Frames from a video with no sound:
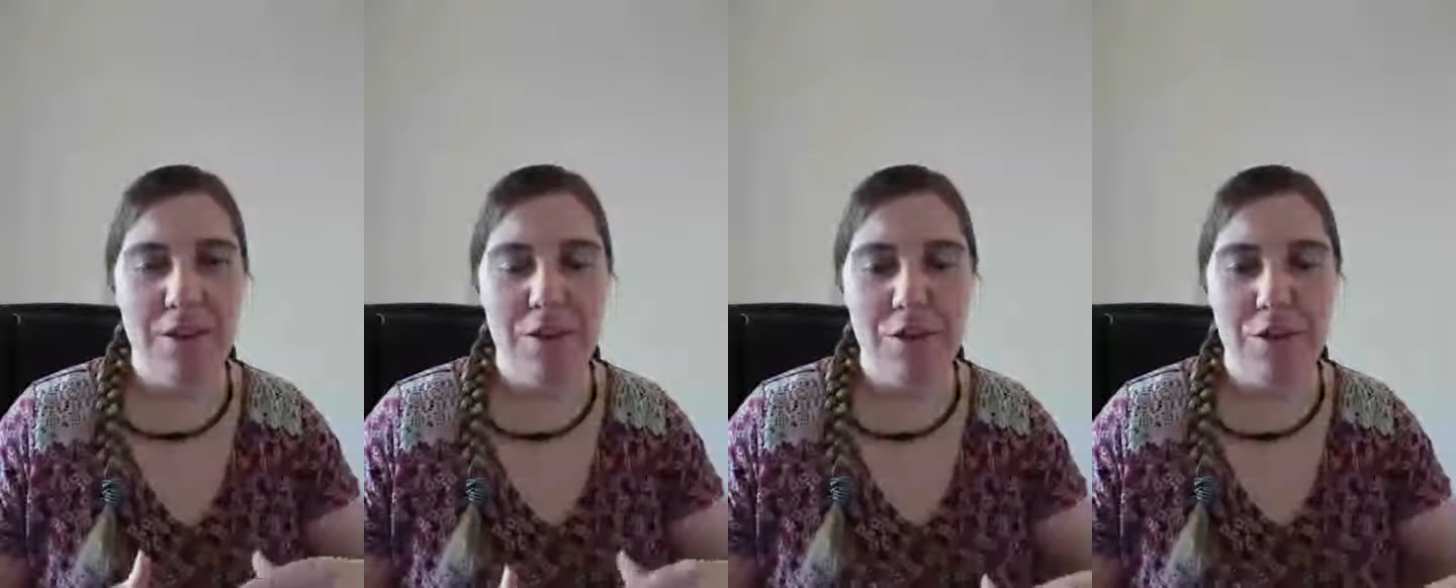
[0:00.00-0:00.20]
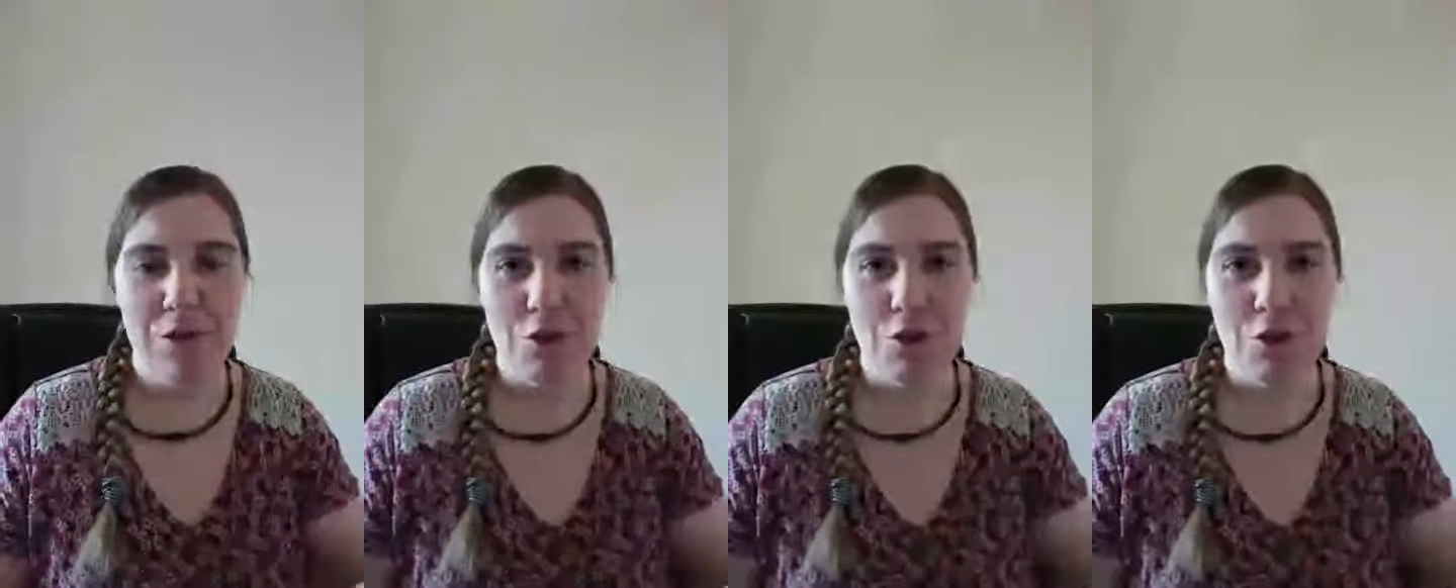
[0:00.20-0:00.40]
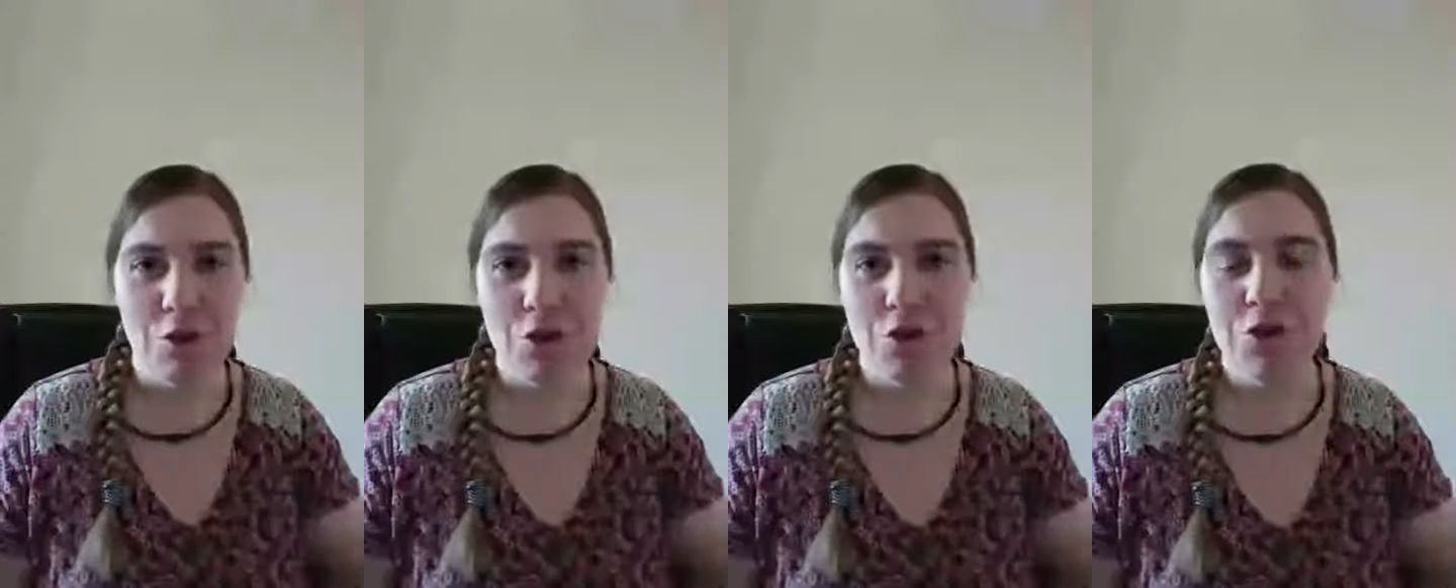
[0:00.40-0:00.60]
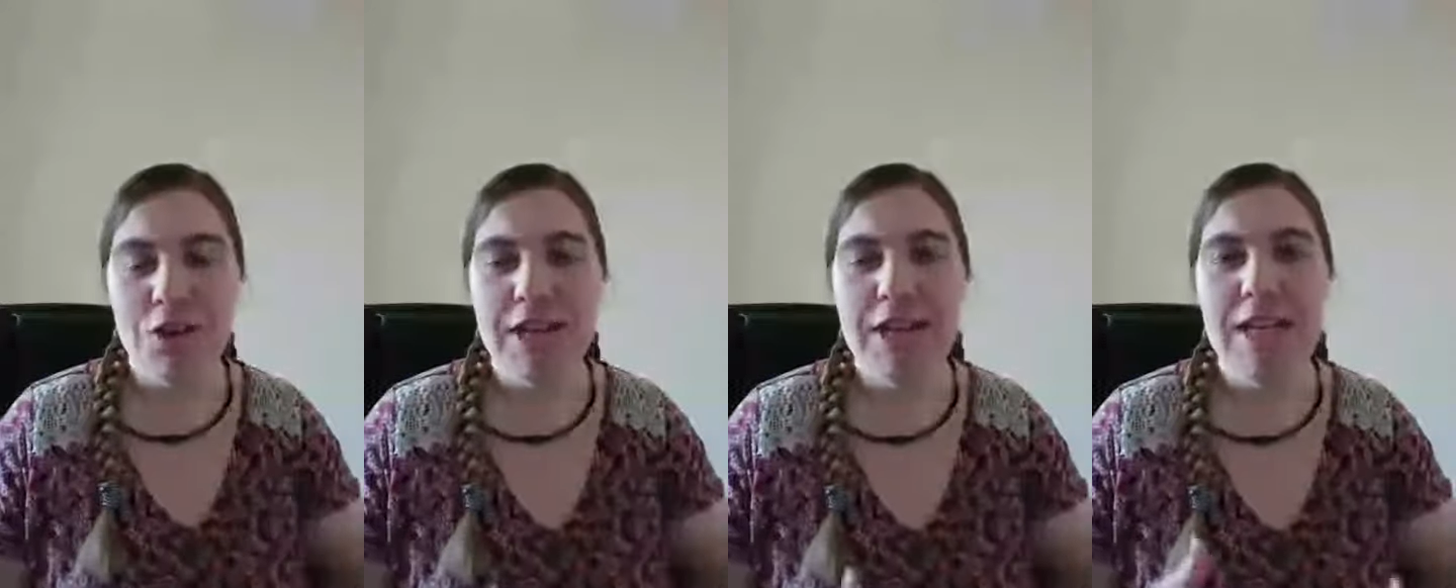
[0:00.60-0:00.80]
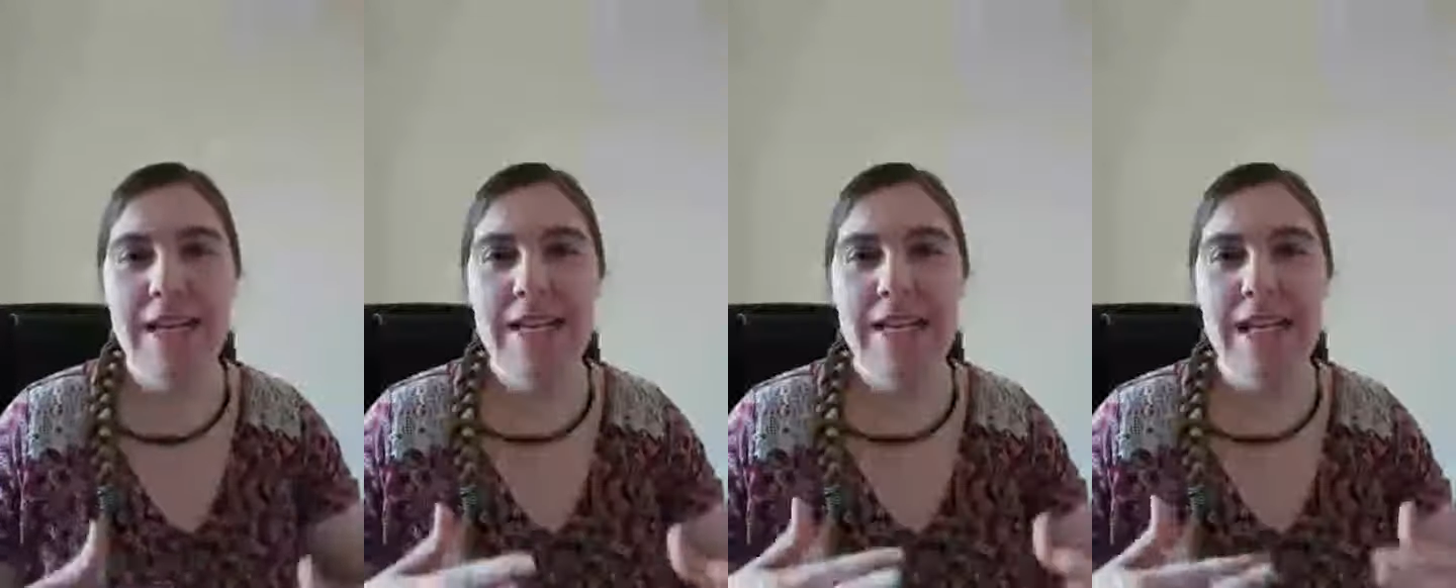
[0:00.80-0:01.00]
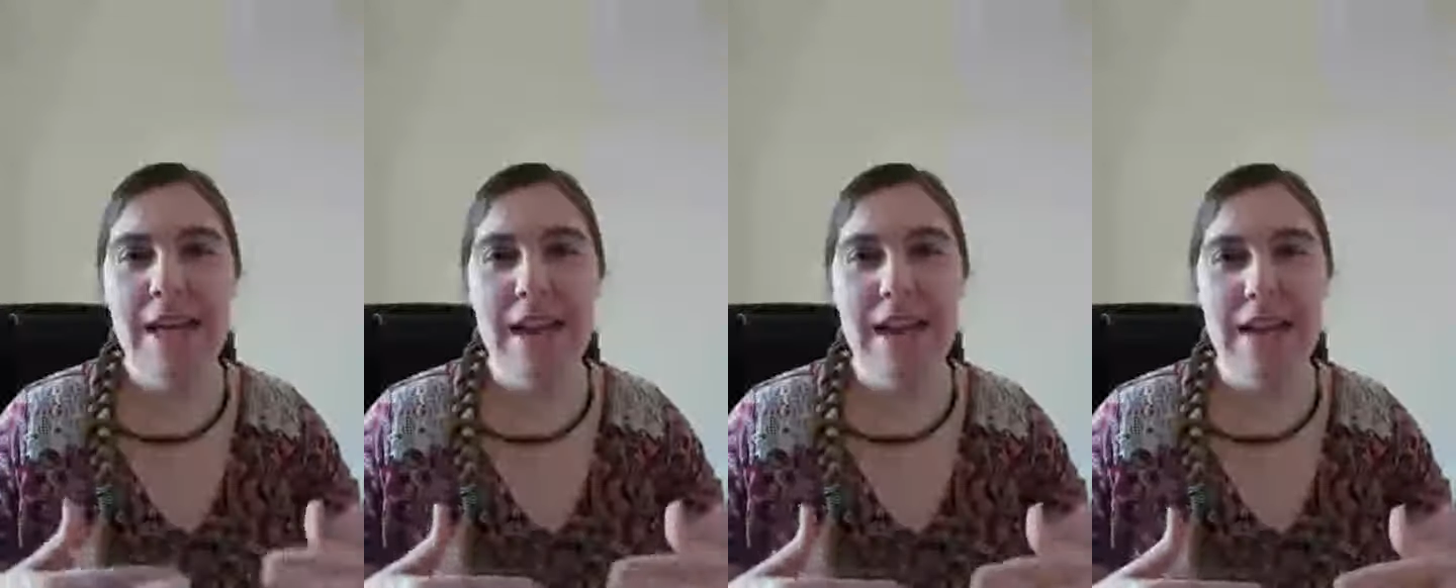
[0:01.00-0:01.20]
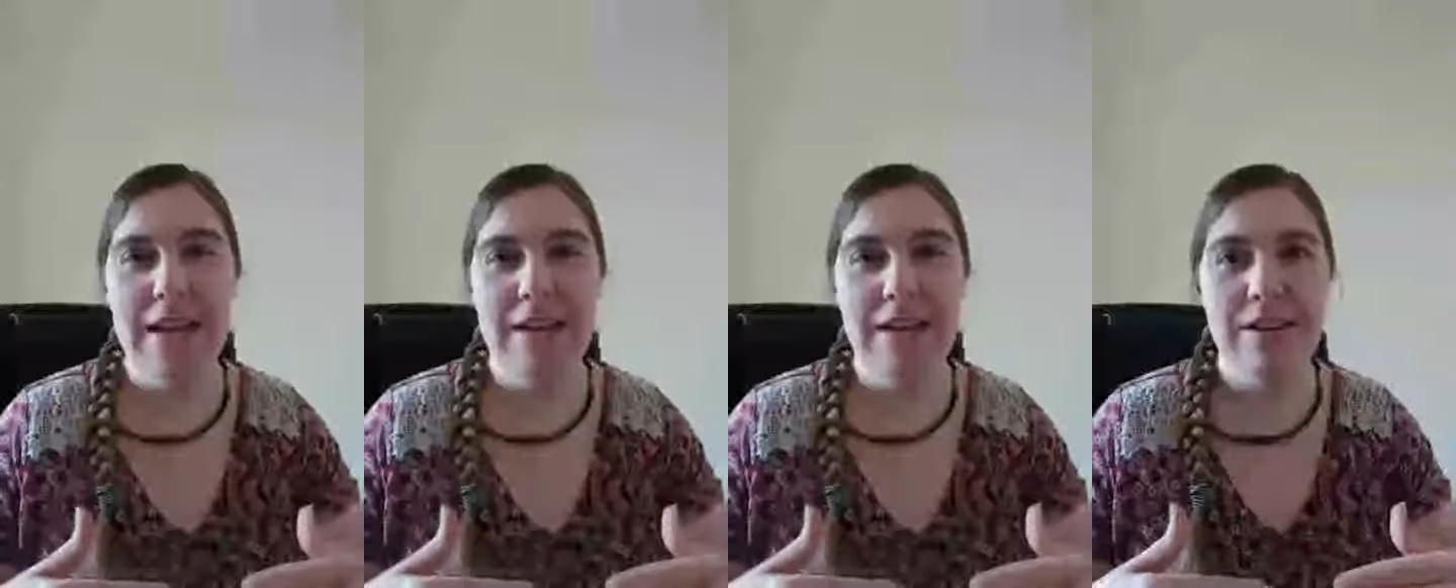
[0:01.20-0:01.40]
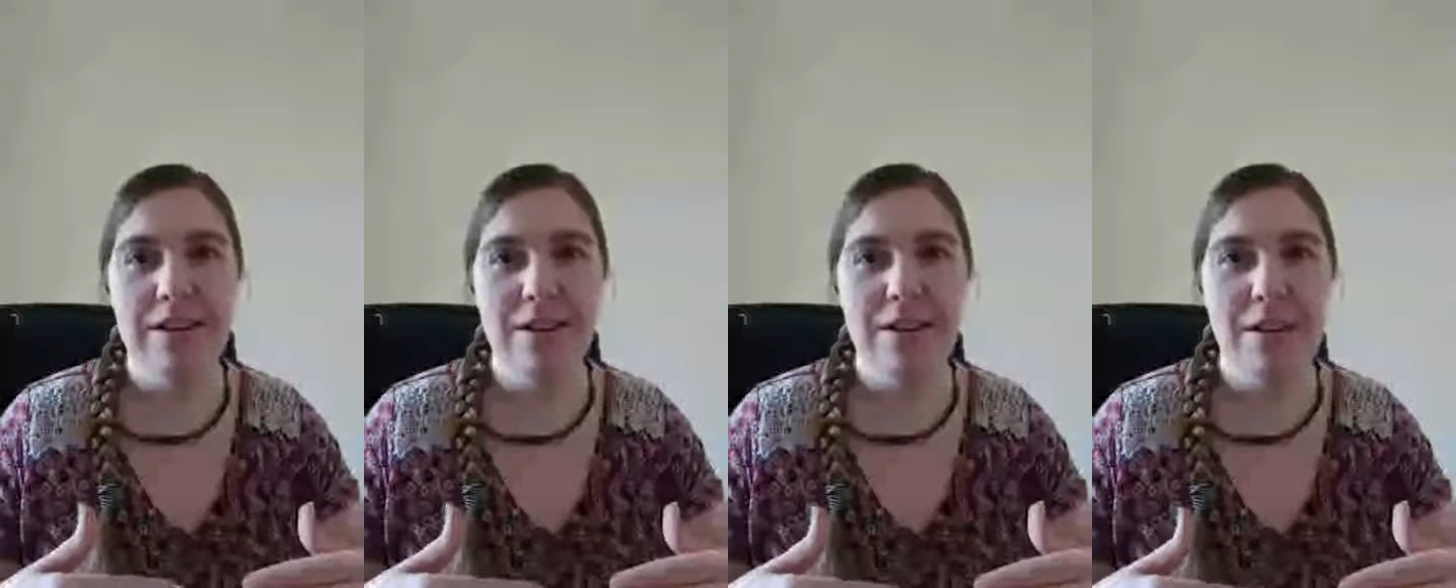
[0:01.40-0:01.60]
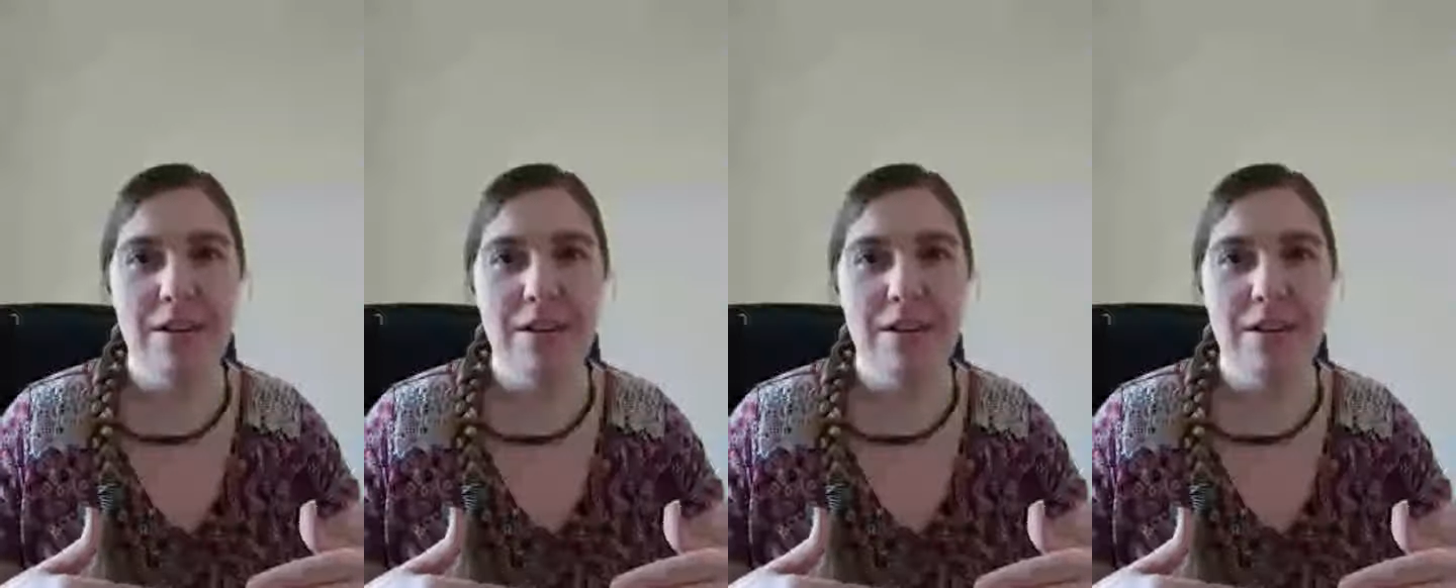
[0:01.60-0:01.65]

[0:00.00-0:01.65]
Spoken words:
chlorine and